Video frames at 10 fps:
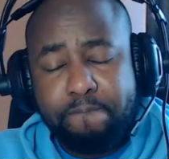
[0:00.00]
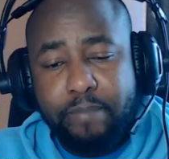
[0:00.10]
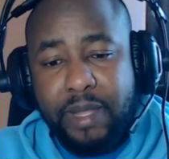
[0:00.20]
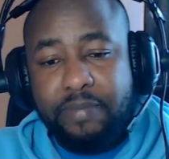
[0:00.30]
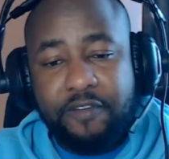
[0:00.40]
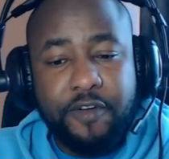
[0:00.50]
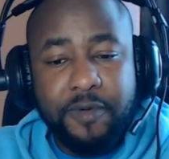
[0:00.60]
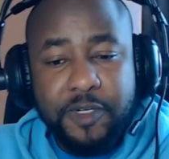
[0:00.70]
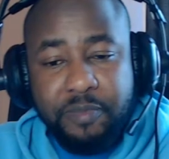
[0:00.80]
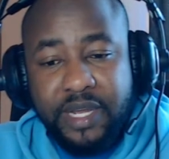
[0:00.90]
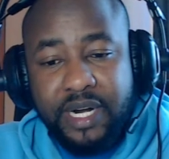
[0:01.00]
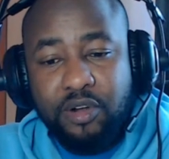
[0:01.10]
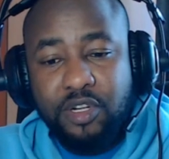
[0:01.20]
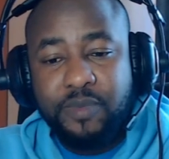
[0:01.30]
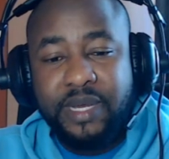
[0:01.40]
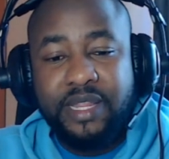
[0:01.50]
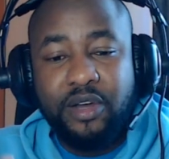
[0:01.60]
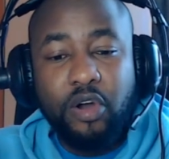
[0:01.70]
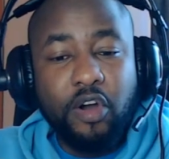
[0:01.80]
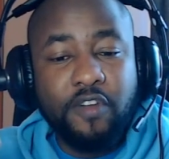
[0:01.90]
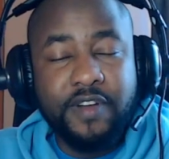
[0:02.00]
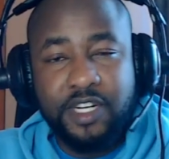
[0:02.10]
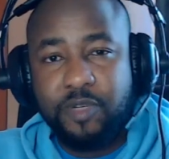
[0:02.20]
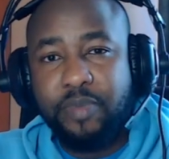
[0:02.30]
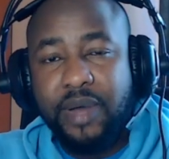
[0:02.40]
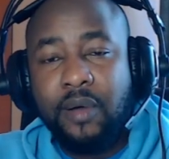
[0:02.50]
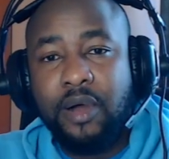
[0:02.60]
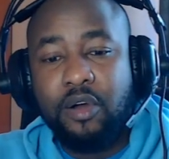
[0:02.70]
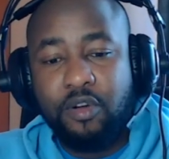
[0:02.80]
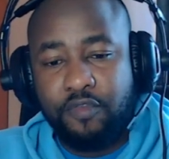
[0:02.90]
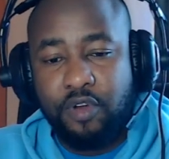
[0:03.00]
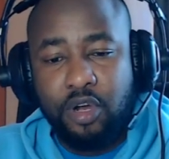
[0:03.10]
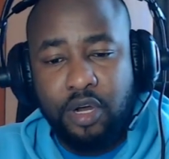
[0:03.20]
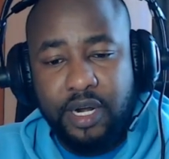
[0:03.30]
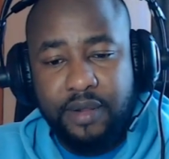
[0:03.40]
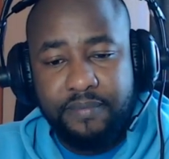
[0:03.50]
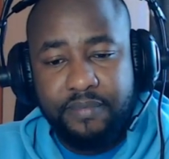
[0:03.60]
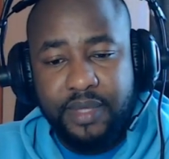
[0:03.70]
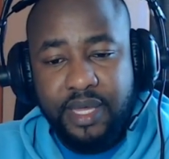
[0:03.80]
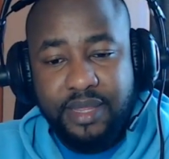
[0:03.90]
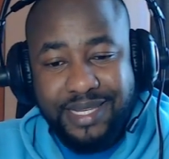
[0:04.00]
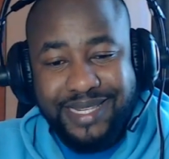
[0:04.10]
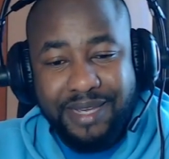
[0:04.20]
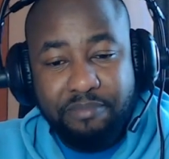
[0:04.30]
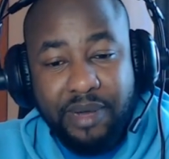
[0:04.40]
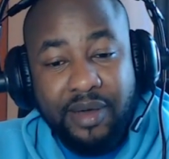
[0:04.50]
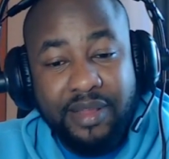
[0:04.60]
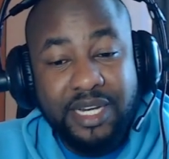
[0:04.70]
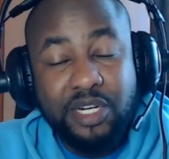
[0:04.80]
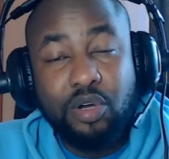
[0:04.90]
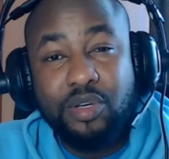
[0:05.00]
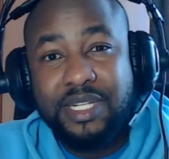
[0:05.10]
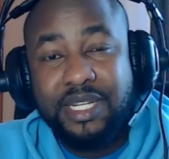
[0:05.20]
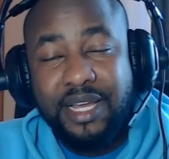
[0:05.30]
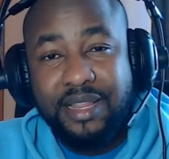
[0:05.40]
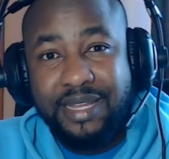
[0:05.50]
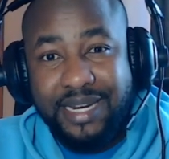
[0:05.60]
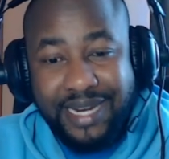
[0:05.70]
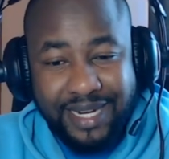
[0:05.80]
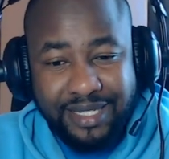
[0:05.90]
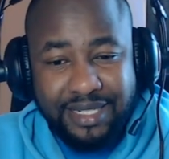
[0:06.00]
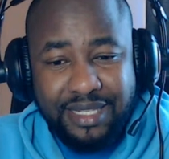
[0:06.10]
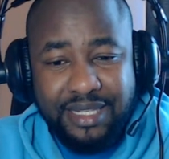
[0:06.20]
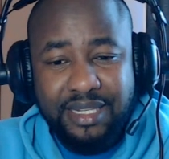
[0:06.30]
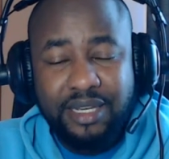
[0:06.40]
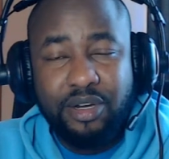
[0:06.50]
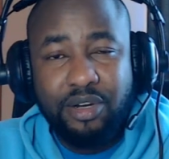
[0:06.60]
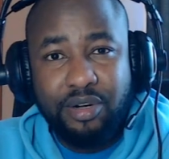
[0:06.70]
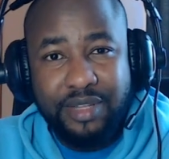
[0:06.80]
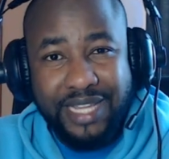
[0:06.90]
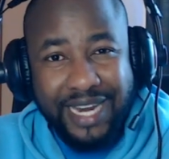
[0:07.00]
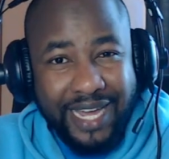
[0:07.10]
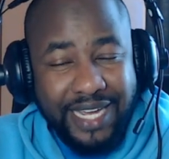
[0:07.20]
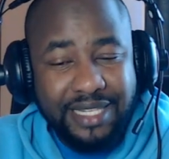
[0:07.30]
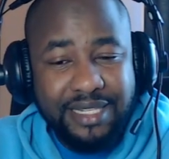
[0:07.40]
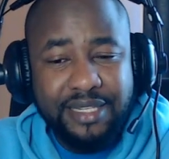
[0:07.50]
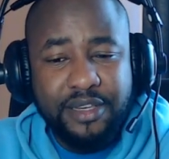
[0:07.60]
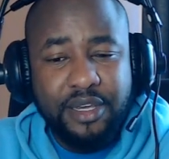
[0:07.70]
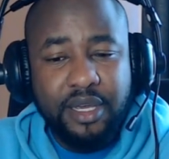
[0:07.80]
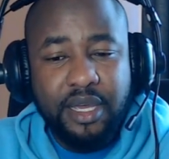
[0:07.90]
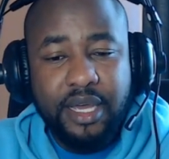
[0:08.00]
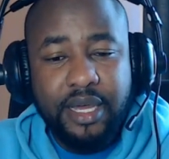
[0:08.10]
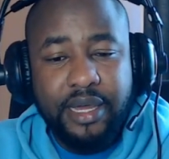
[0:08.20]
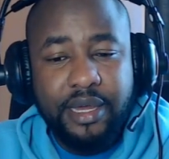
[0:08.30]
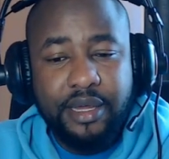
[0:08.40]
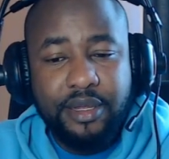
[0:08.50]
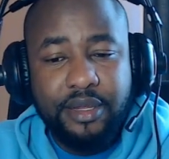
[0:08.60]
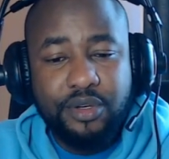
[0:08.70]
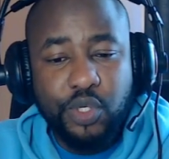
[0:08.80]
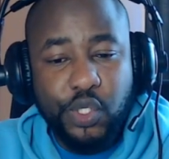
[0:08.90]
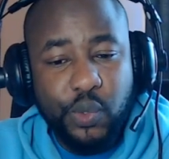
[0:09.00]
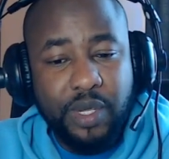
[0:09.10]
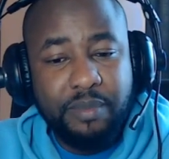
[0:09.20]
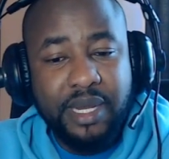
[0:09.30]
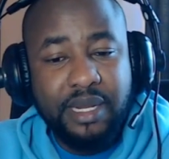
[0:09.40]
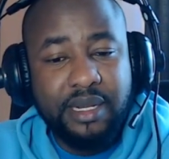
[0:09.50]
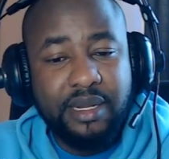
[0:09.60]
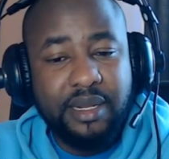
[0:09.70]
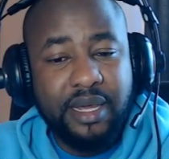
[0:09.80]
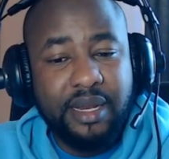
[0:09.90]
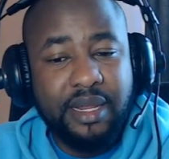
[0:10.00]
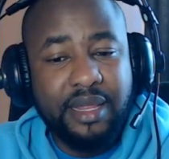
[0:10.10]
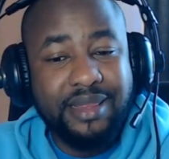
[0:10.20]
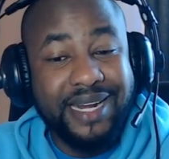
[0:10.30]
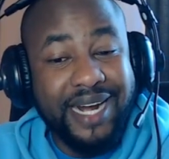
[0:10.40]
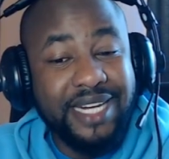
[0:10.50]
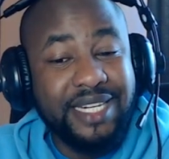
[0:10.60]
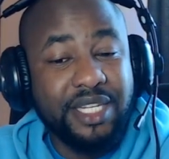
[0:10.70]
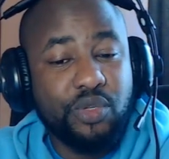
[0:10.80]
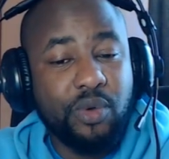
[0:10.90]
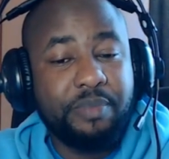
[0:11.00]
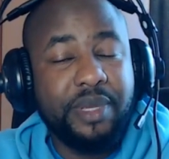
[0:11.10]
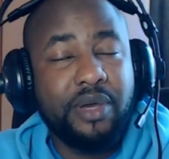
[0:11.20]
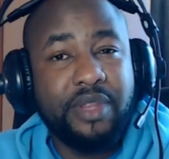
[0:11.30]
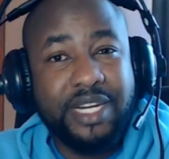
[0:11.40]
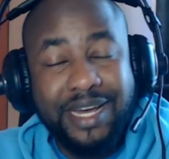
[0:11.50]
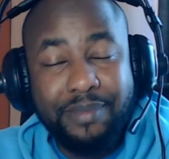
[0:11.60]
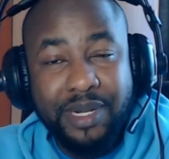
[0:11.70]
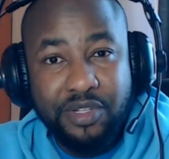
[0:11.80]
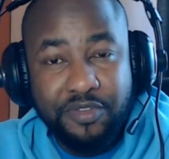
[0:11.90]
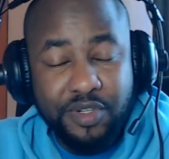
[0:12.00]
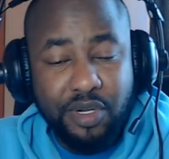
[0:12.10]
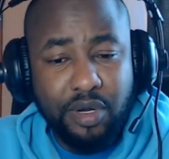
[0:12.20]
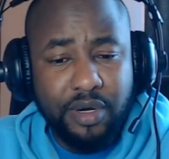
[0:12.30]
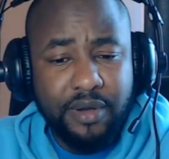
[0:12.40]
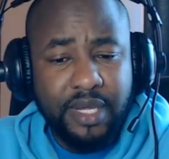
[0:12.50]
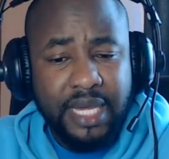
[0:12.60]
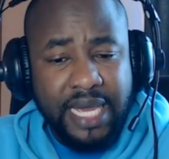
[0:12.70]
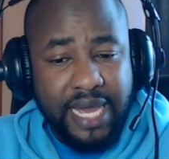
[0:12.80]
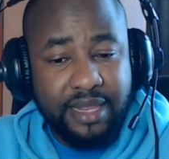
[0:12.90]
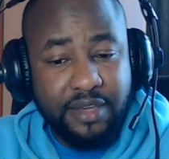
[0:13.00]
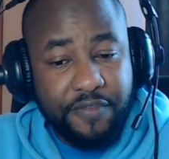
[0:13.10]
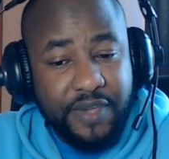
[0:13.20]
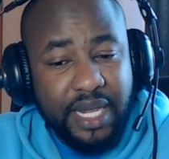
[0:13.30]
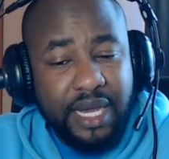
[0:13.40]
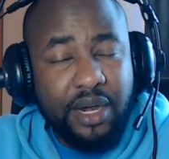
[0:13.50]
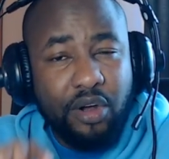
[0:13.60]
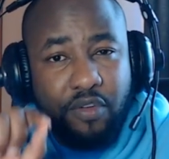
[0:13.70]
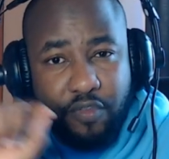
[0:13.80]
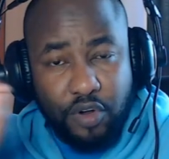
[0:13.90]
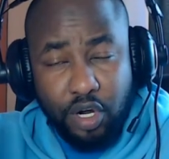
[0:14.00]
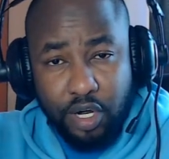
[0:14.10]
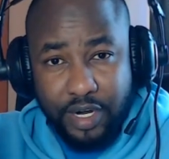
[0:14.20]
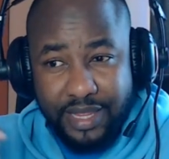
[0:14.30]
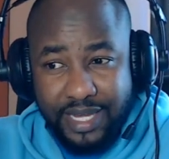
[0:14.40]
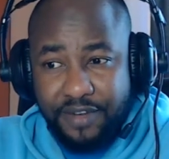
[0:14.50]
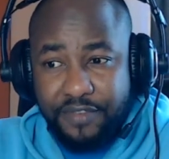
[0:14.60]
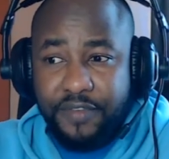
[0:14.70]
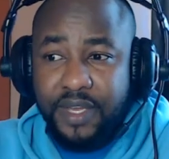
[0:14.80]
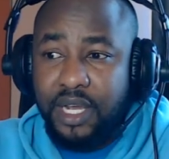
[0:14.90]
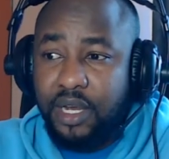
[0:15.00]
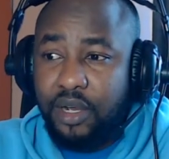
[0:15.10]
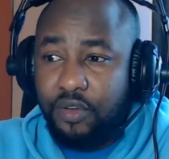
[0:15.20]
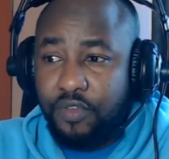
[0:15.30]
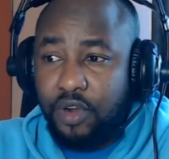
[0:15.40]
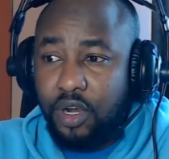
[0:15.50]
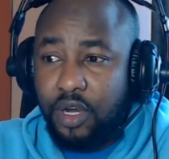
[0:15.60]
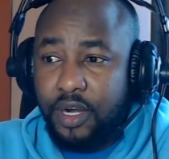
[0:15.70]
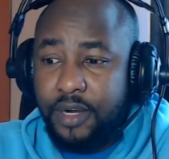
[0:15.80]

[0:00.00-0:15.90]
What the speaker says: performed miracles by the overt power of God, the same power that caused the gnats or the lice to swim and the writings to appear on the tablets of stone. And the finger of God, that finger of God,